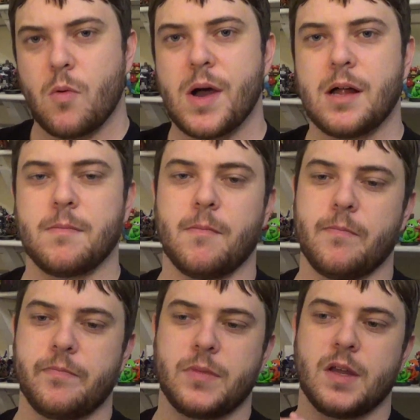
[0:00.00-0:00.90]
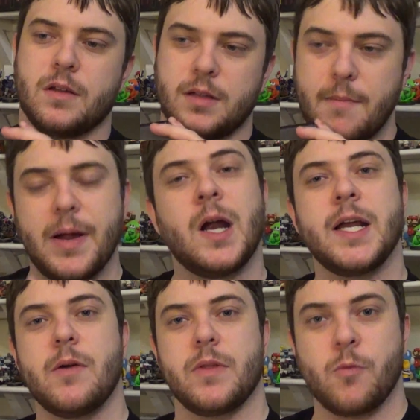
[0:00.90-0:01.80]
Well,
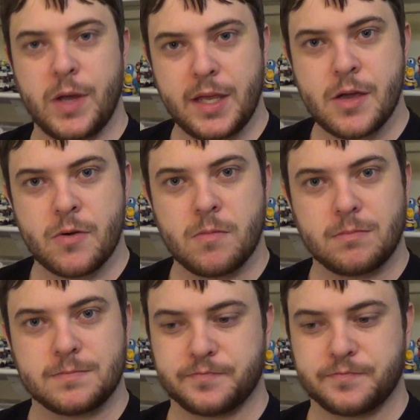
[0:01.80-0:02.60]
comparing it with the Wii U,